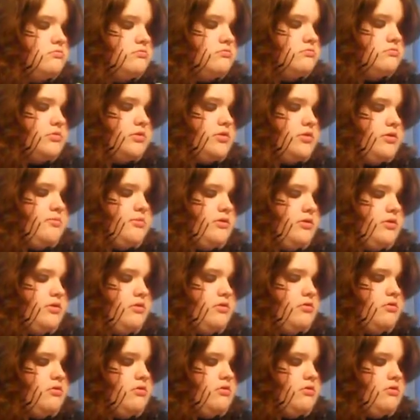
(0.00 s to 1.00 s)
With the paint.
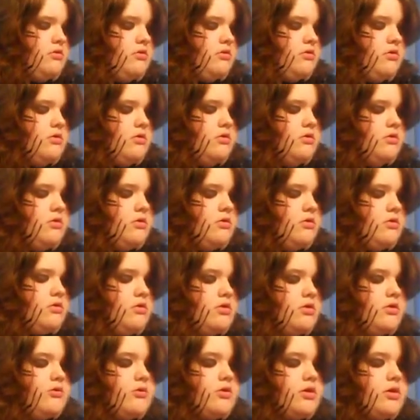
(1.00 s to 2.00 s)

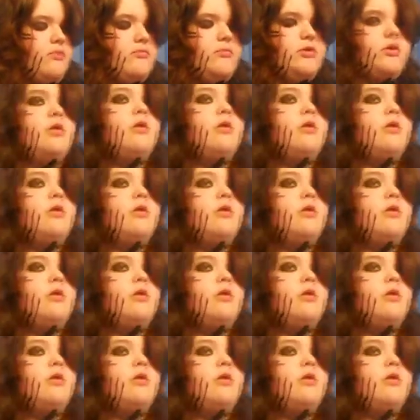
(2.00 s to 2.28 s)
Another comment,